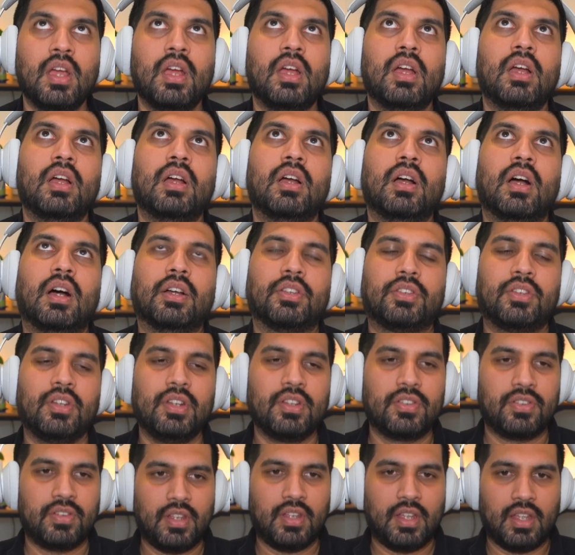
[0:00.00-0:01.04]
So I was going
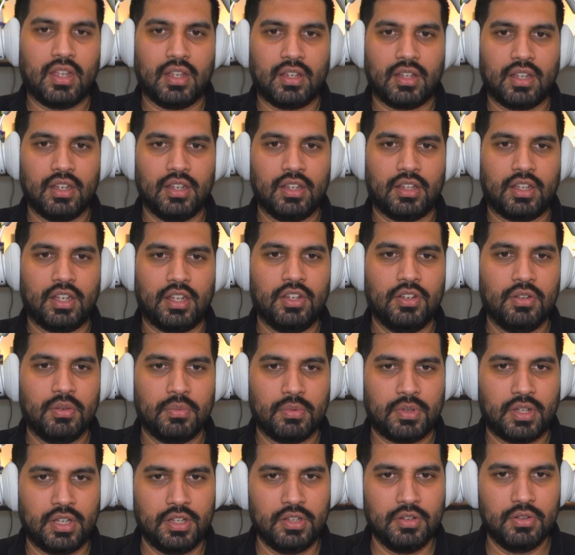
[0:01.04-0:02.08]
to say, can can you
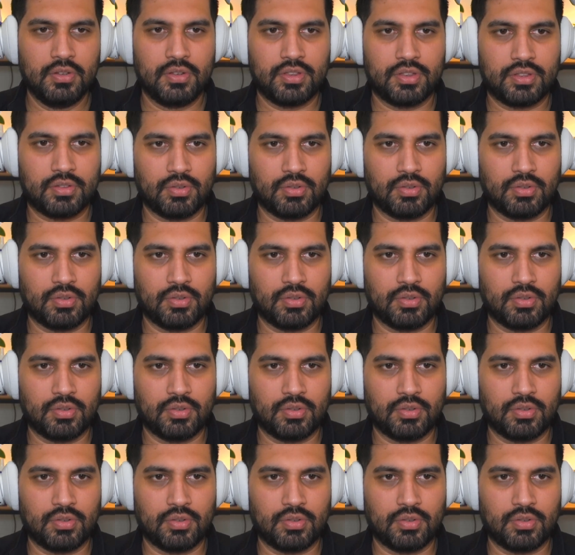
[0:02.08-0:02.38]
can you